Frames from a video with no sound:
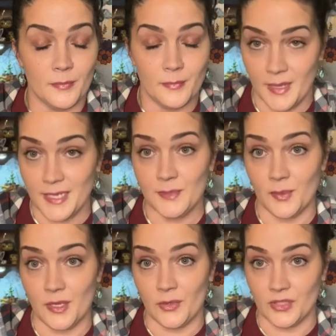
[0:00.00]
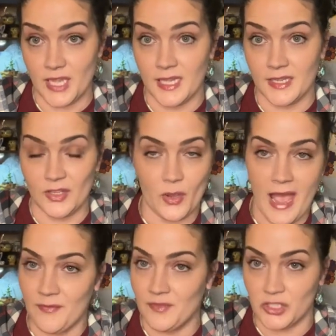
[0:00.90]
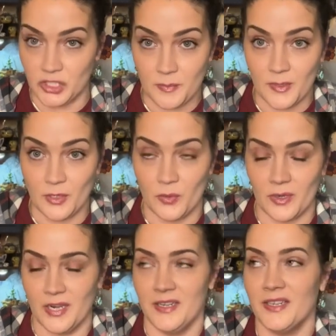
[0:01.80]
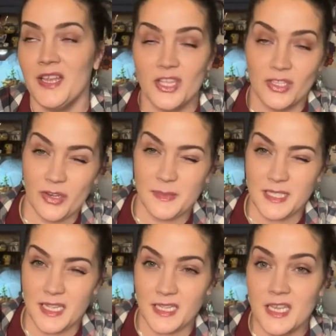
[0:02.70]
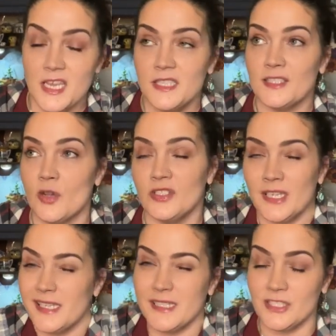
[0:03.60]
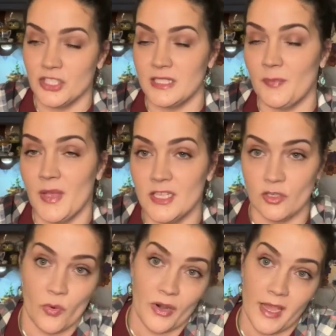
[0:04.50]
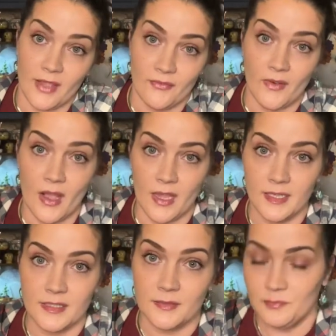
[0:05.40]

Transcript: mess with or take, you know, have to ship it or, you know what I'm saying? So I guess it just depends on what I can find